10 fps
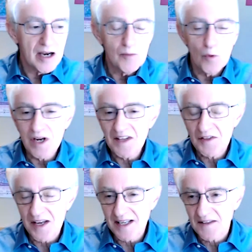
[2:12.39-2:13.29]
We
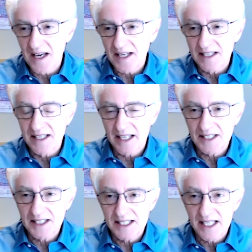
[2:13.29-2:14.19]
think that
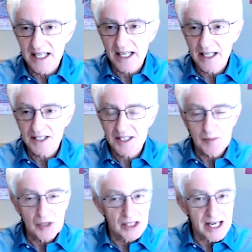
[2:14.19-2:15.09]
nicotinic
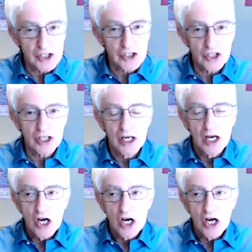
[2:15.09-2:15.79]
stimulation